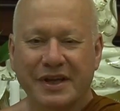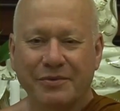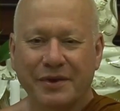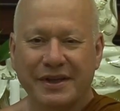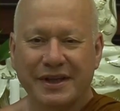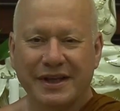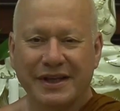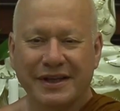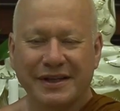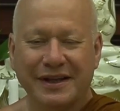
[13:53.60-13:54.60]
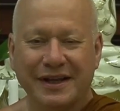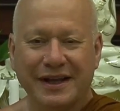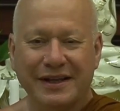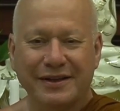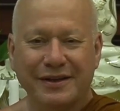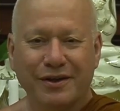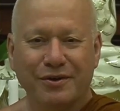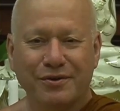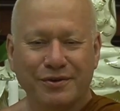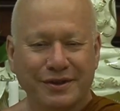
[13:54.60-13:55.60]
I went there. I had
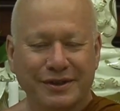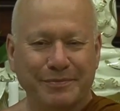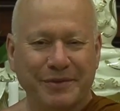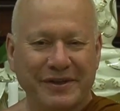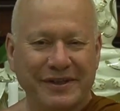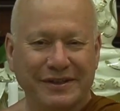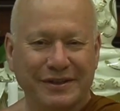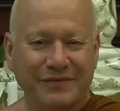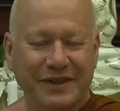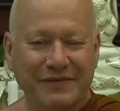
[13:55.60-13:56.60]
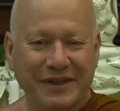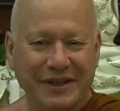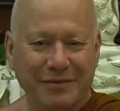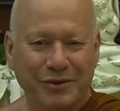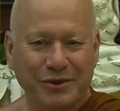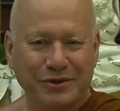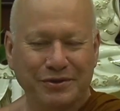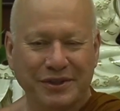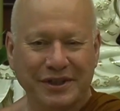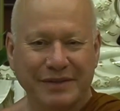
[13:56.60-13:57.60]
no experience of living in a
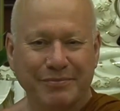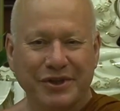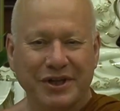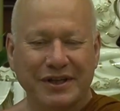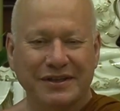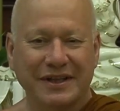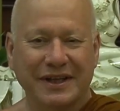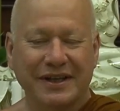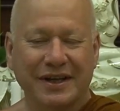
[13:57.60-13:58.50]
monastery prior to that.